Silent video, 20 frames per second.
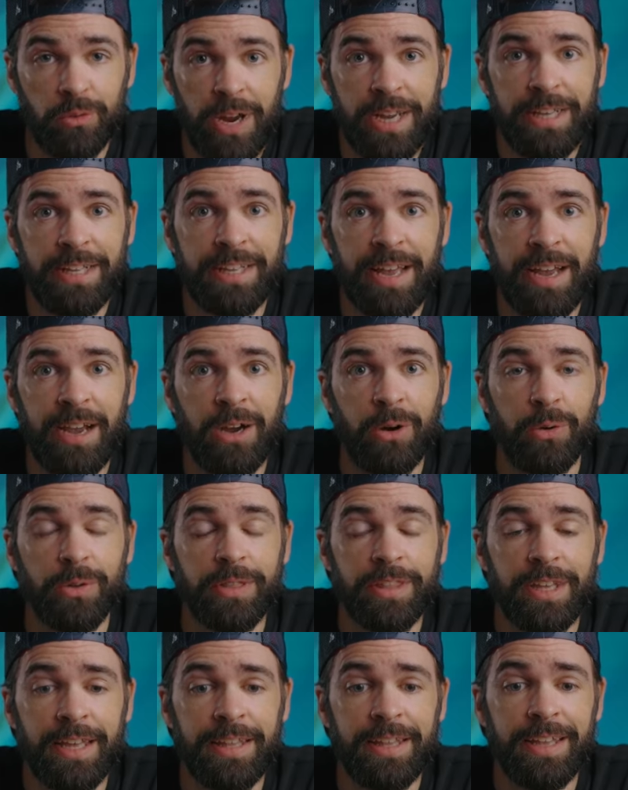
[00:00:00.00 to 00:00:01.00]
right now,
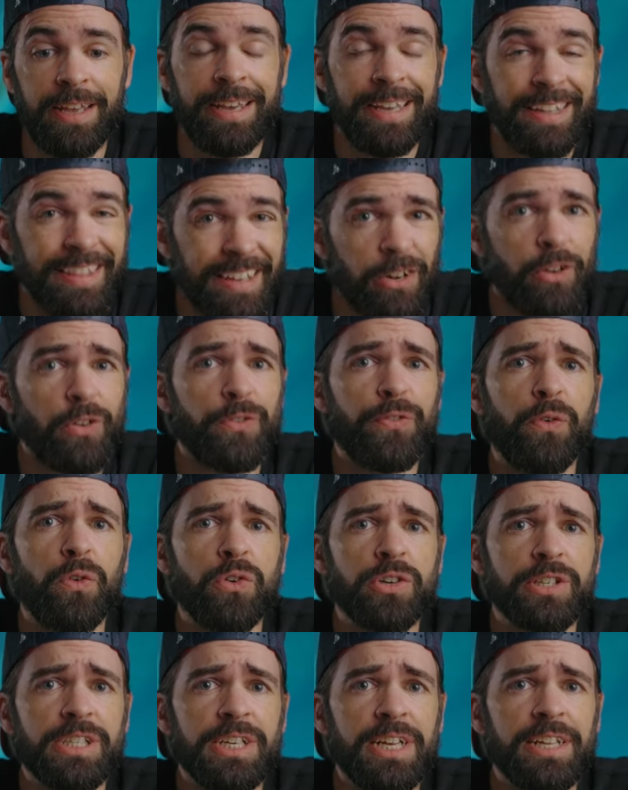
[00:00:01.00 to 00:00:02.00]
then there are
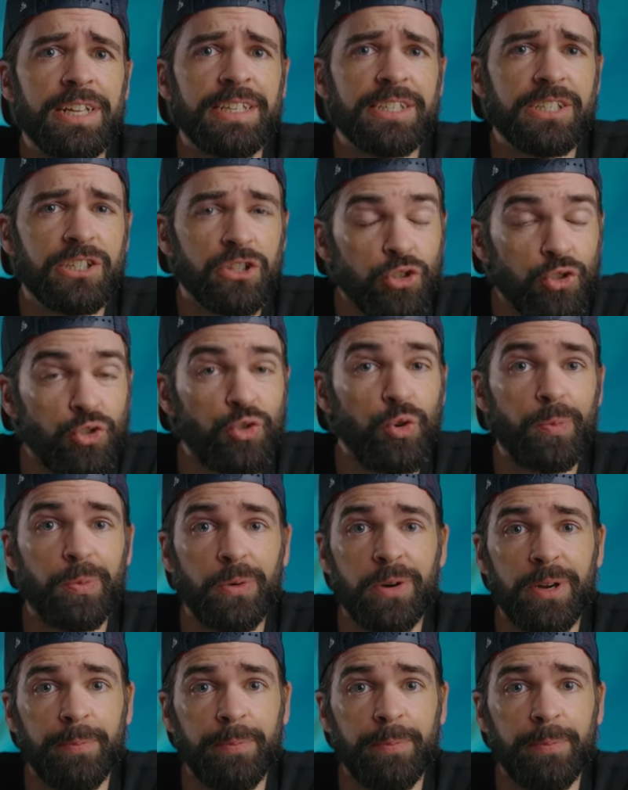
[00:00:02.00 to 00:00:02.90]
four settings super